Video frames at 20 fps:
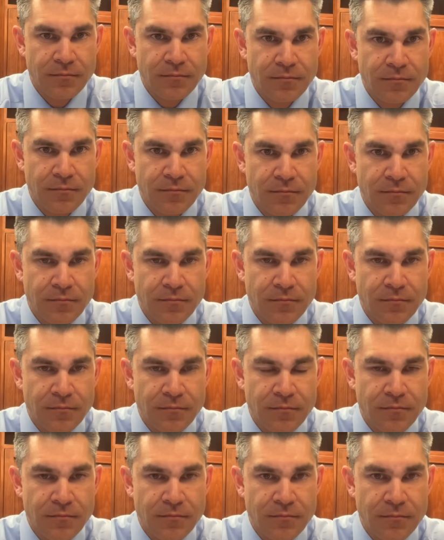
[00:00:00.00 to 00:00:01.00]

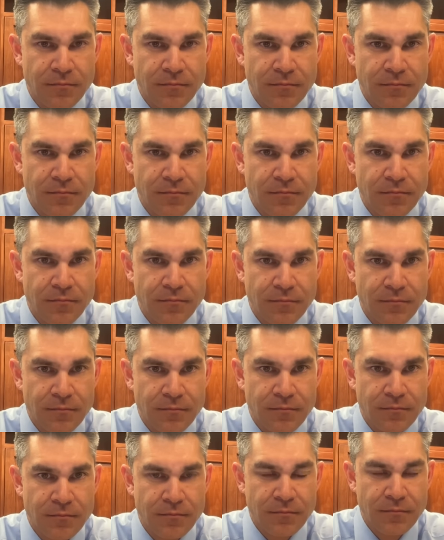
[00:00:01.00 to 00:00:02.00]

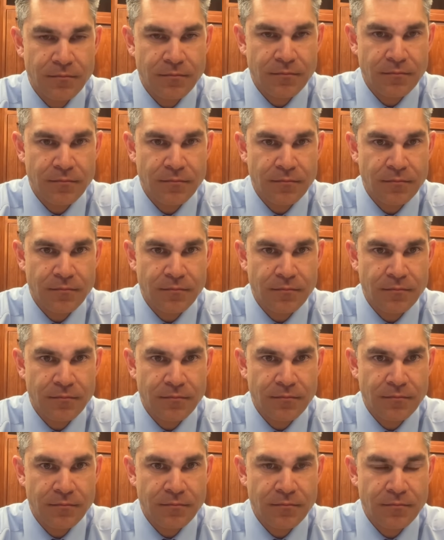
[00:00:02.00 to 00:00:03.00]

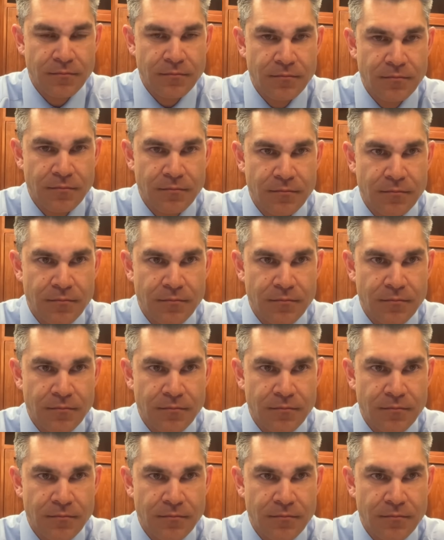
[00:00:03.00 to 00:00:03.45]
The person shown says nothing.